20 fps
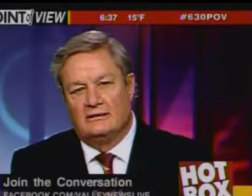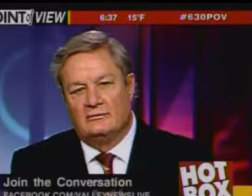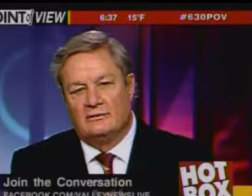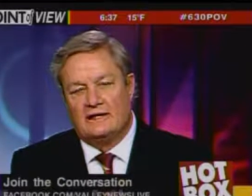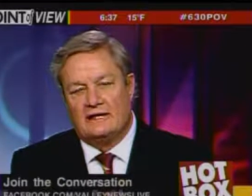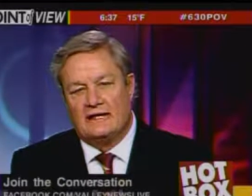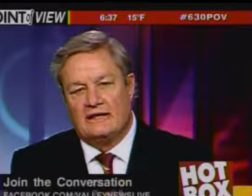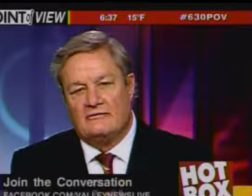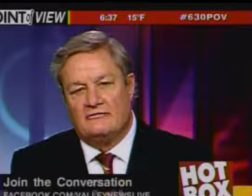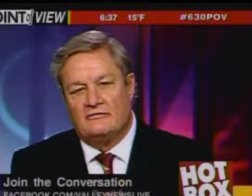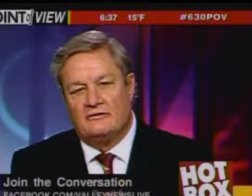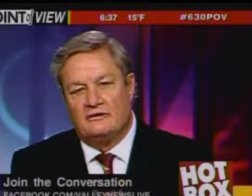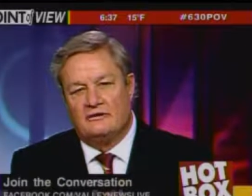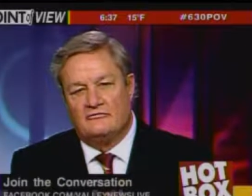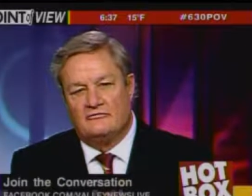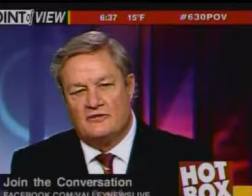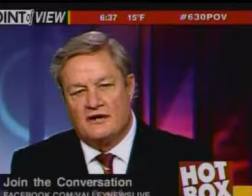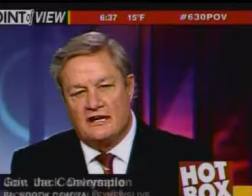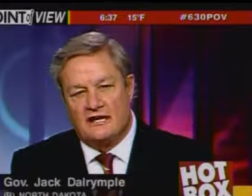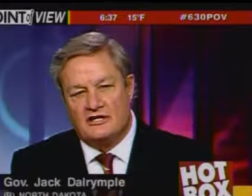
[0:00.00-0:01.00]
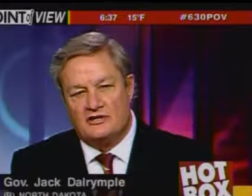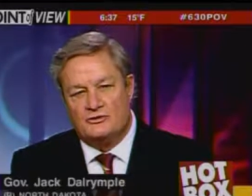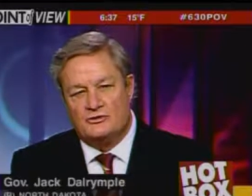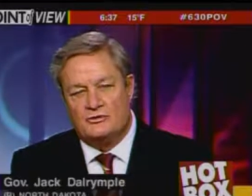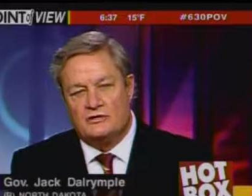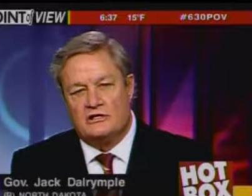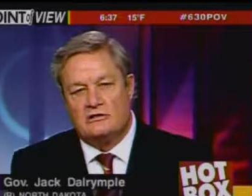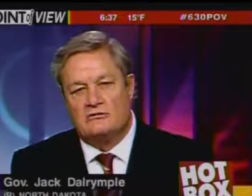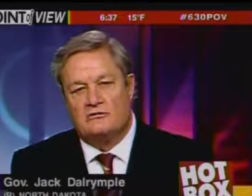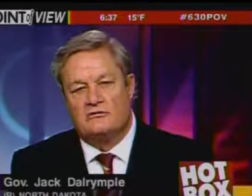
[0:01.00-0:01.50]
We have an
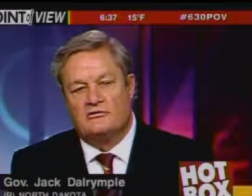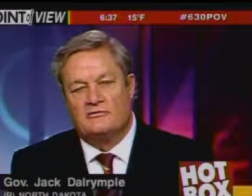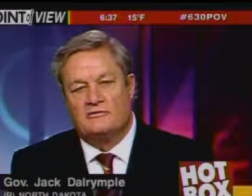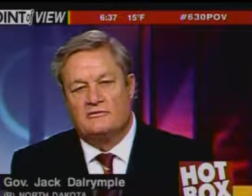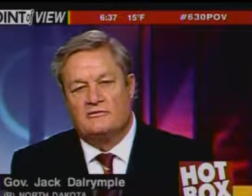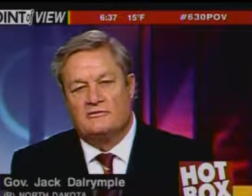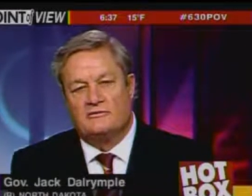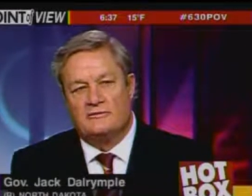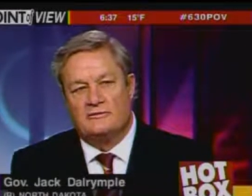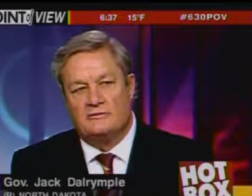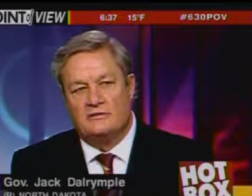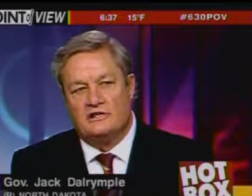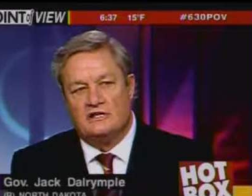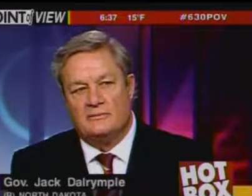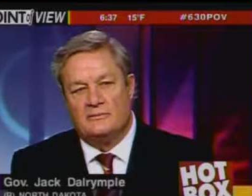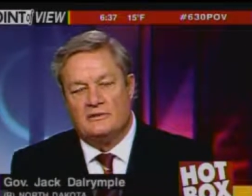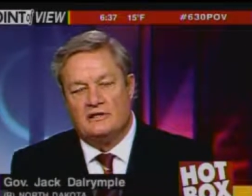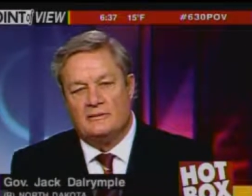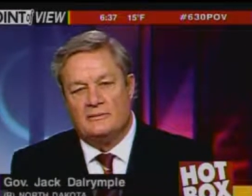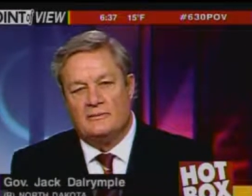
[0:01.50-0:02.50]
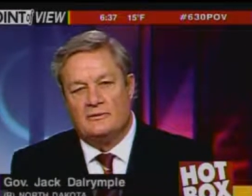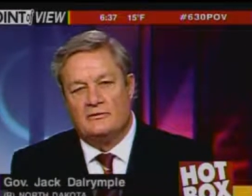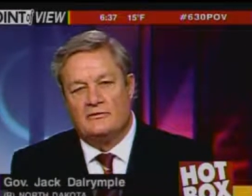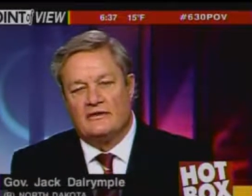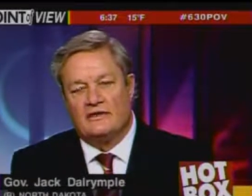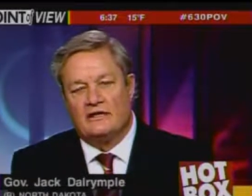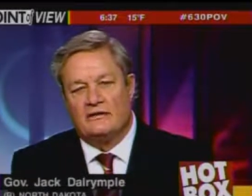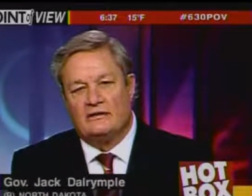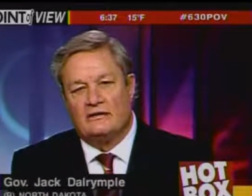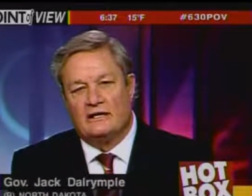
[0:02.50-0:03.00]
advisory group of 30
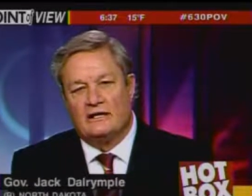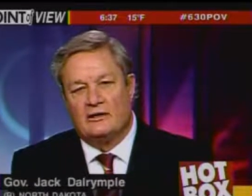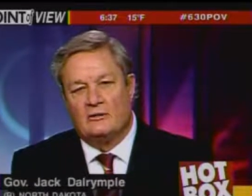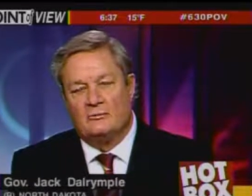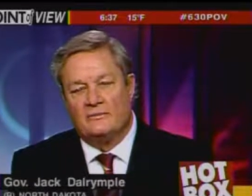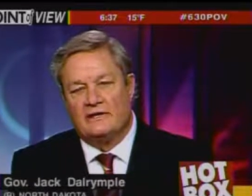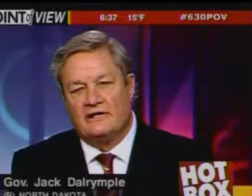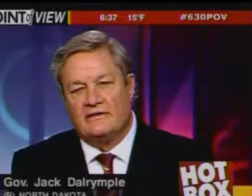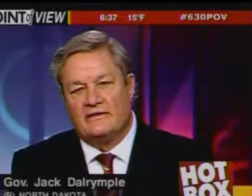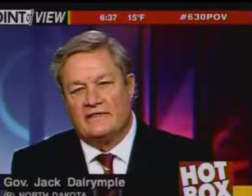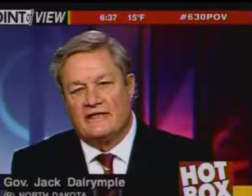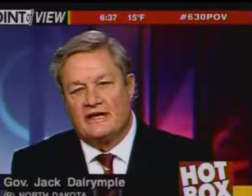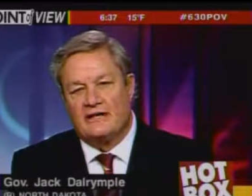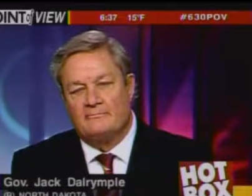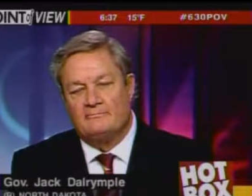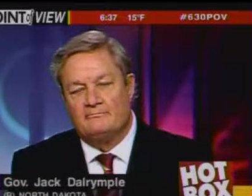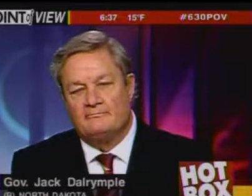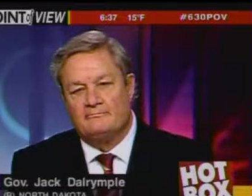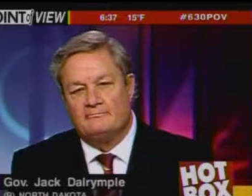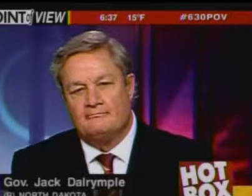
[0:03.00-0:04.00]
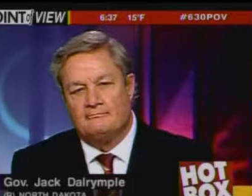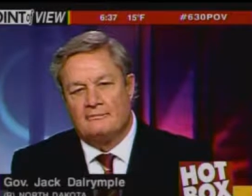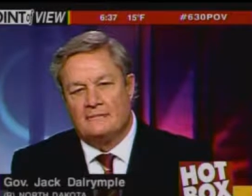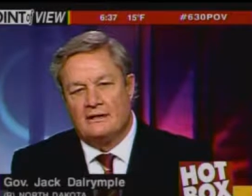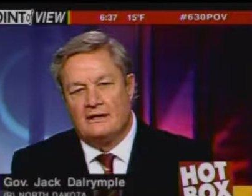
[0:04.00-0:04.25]
people that are helping them,